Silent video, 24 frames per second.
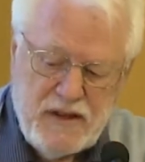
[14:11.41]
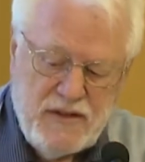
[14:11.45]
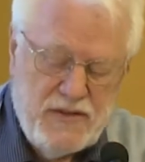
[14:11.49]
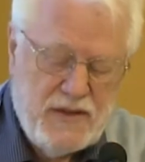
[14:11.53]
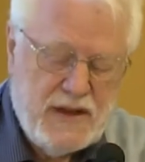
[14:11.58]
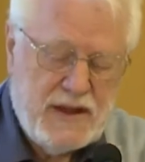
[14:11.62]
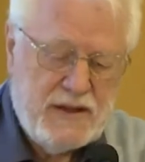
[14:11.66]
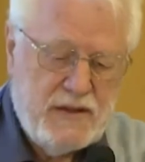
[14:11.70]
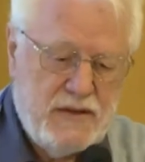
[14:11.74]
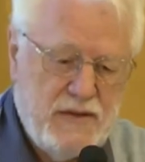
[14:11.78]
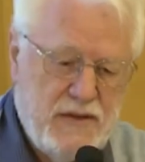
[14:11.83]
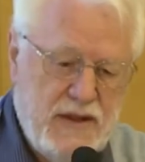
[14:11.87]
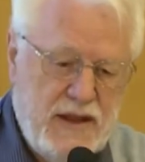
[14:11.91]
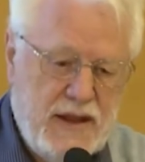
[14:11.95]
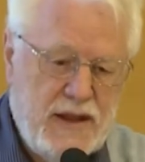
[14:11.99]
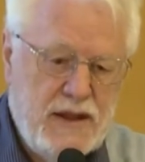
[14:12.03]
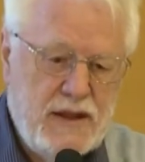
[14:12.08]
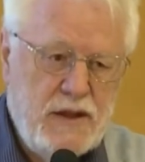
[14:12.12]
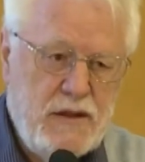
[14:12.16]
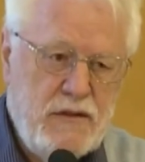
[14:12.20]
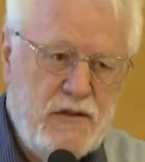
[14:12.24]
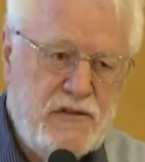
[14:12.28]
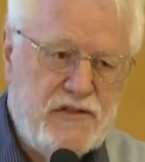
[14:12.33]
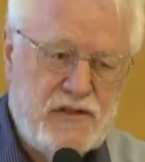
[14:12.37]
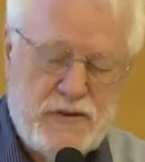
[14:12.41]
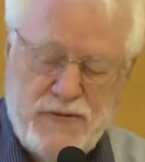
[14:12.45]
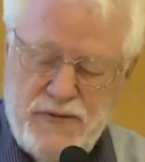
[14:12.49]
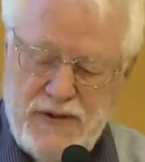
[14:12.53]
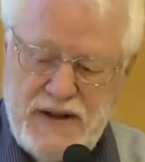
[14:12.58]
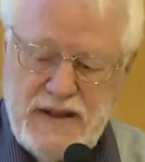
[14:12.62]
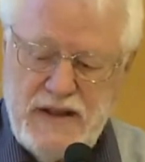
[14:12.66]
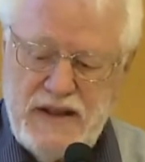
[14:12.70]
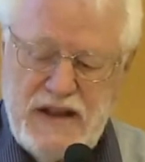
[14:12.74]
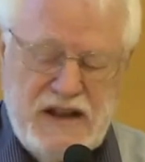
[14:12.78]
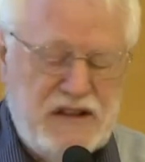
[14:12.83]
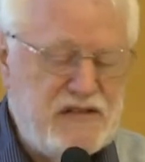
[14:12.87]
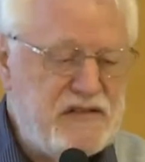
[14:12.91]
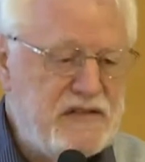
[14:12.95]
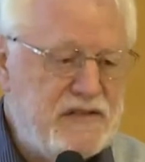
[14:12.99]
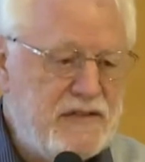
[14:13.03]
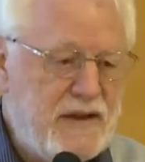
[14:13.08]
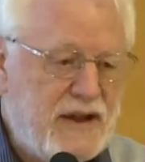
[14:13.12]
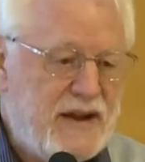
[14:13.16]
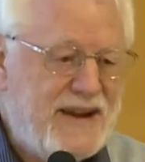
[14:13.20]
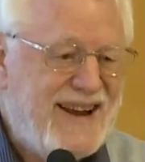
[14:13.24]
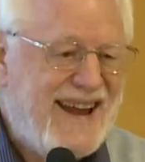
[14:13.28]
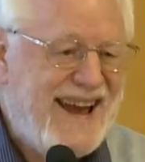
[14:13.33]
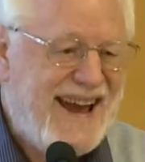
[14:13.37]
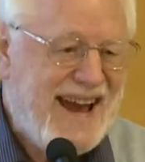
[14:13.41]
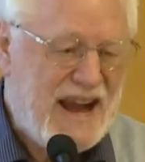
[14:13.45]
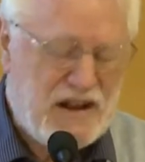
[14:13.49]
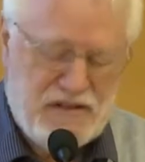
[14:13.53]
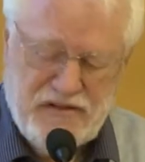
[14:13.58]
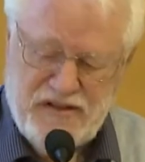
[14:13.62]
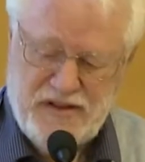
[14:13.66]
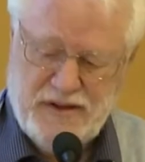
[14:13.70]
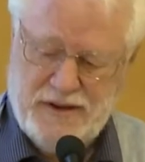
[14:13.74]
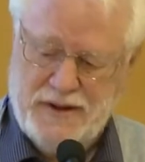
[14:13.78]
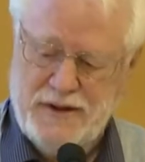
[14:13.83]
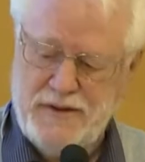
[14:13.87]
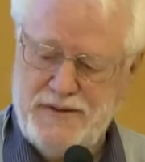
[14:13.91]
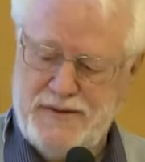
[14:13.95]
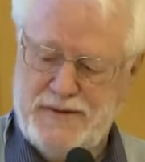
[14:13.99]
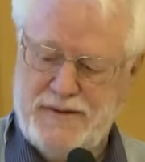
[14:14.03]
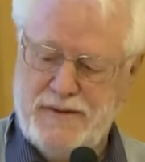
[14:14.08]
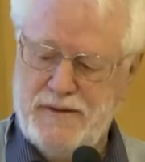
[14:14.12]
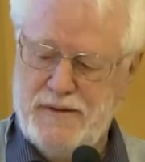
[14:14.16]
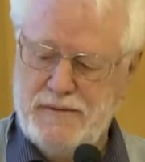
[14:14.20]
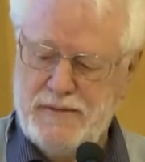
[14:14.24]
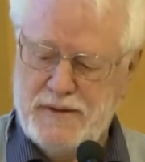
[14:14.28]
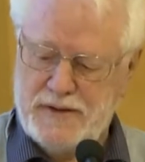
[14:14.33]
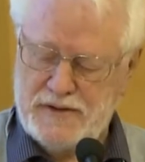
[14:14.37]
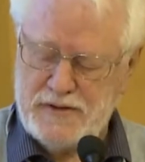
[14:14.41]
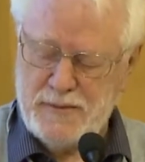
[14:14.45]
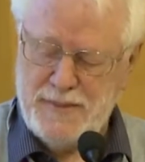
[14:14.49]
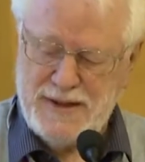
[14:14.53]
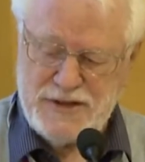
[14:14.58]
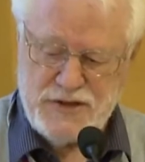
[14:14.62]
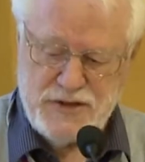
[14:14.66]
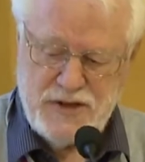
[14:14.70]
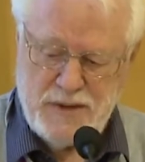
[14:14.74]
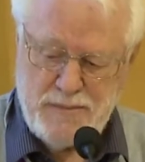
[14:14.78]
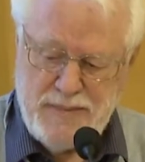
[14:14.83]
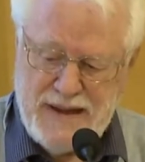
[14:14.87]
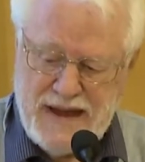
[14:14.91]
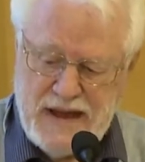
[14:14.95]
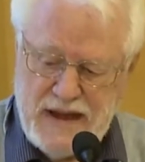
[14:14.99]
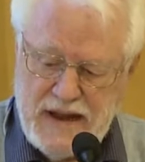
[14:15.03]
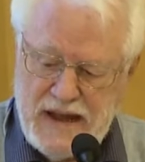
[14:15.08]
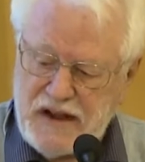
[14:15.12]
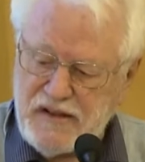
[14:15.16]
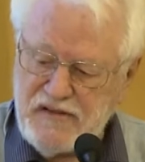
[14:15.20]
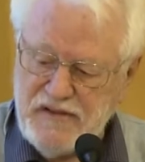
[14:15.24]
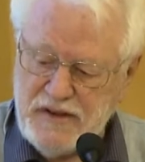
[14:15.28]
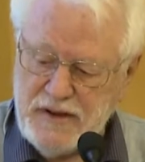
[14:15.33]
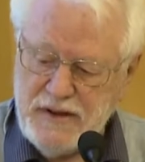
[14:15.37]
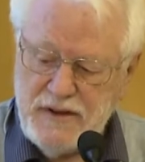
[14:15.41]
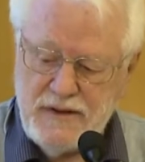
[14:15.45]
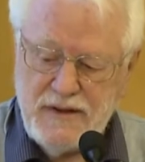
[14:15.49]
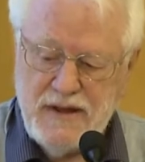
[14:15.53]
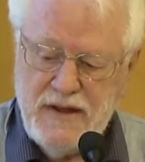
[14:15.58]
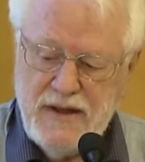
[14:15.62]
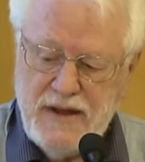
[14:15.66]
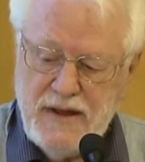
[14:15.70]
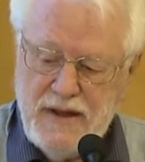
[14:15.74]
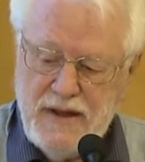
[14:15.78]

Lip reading: that the user-friendliness is not an accident, not to mention a bad accident.